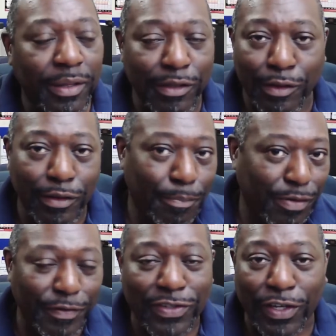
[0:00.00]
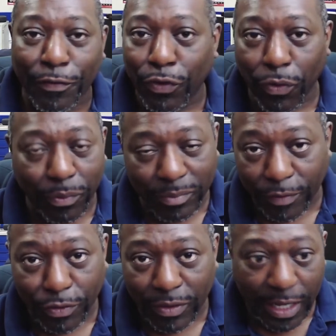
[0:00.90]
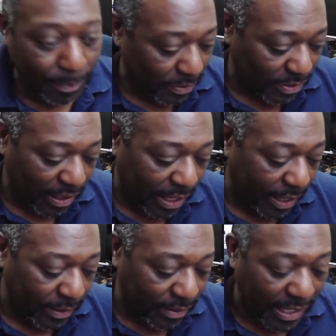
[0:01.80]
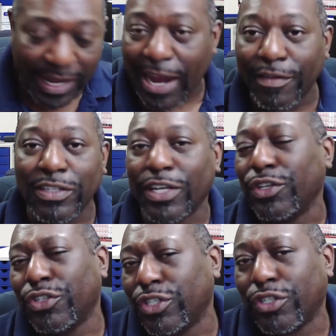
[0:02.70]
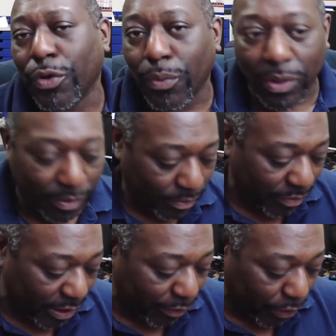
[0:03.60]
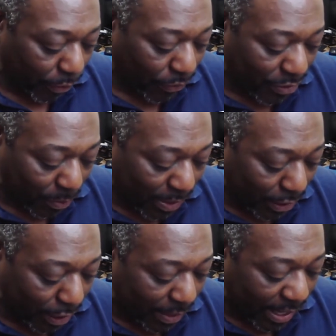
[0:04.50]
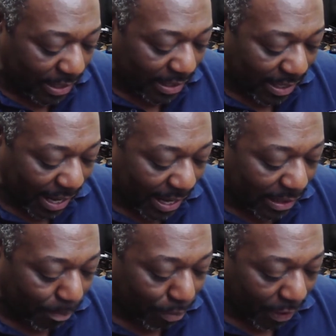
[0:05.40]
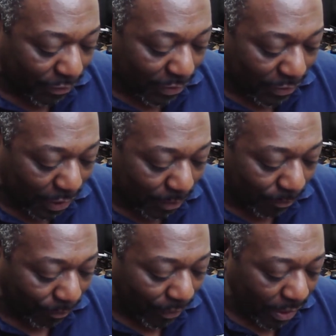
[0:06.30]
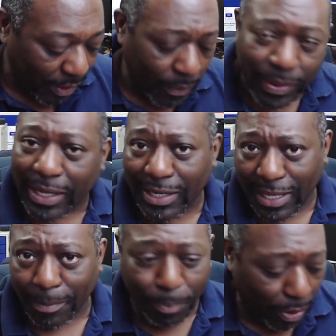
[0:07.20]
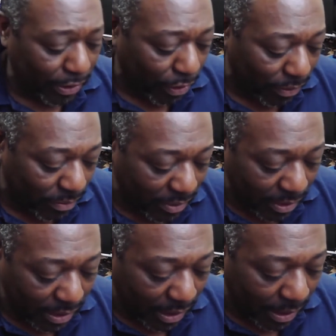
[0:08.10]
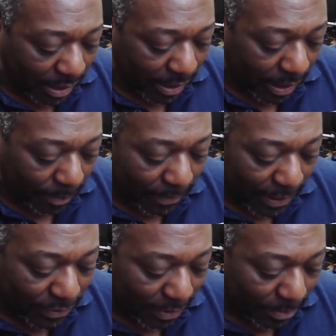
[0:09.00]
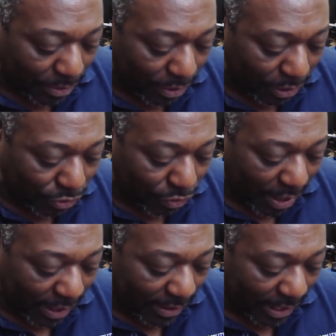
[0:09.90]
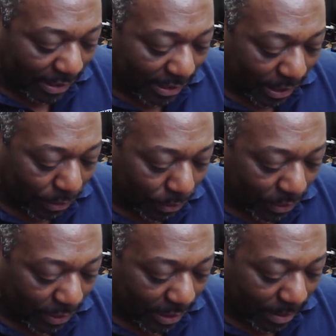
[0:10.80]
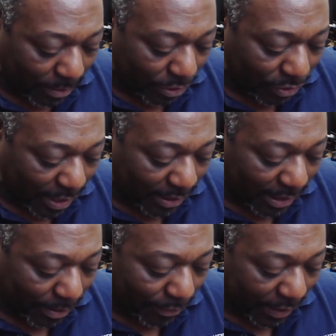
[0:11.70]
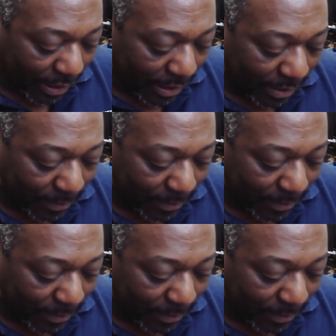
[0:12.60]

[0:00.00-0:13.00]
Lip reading: the privacy of your neighbors and areas that you just don't want to really record. So we can go ahead and add a privacy zone. We get another polygon up there, so I'm just going to drag that in that corner there. I'm going to drag that over here.